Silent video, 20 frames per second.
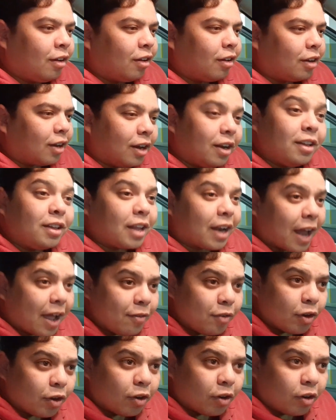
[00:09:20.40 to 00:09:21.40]
really drive
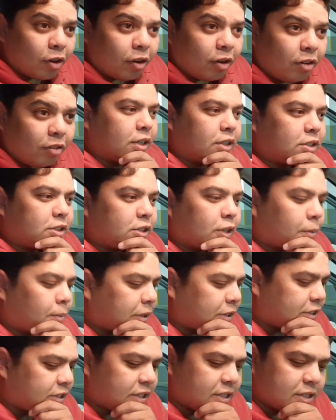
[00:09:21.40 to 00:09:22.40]
your car. There's so much
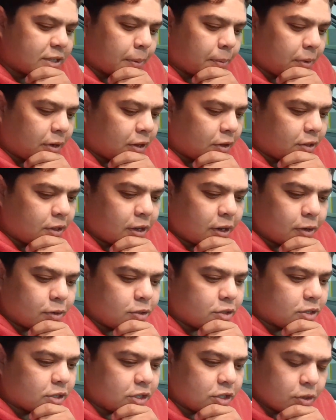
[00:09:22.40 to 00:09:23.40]
things happening on the road,
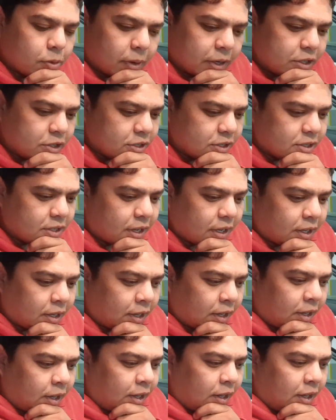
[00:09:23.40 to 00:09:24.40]
situations that
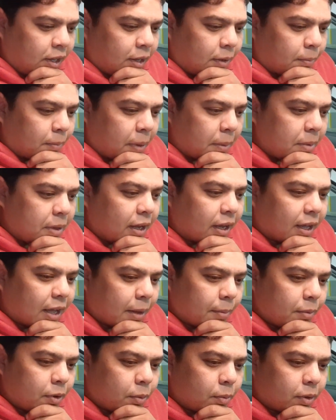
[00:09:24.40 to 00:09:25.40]
maybe a
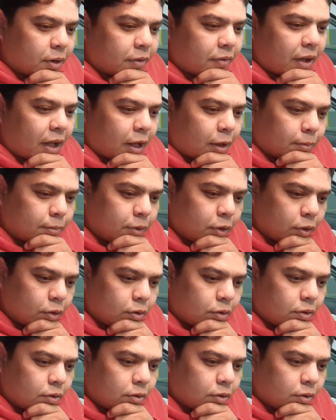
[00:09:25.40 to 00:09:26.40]
camera would have helped you
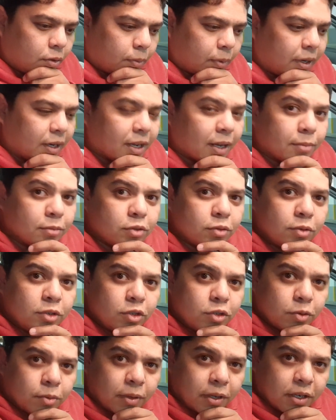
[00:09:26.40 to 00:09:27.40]
when it comes to
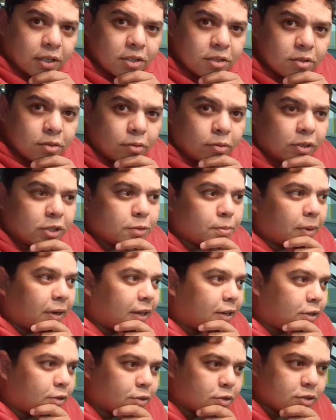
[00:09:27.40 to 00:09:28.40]
insurance or
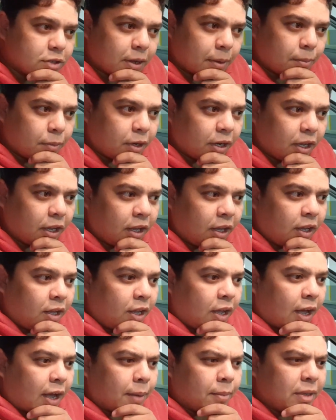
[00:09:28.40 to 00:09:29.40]
explaining to somebody.
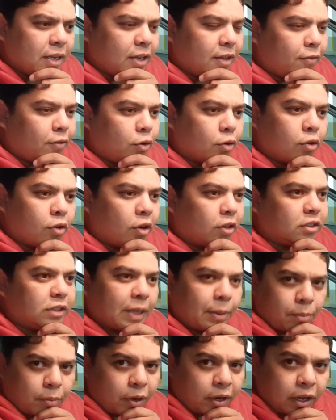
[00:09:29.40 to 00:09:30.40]
I mean, if you knock
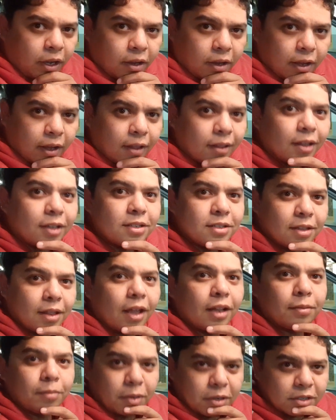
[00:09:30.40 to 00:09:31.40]
somebody and it's
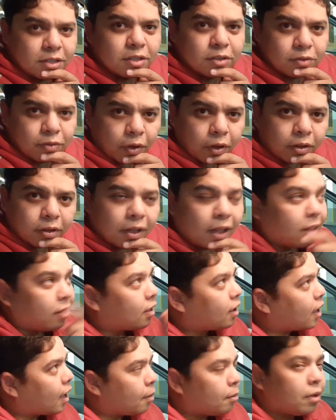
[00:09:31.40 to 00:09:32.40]
that person's fault and the
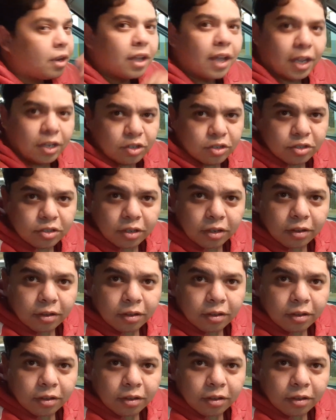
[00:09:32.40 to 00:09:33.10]
camera catches it,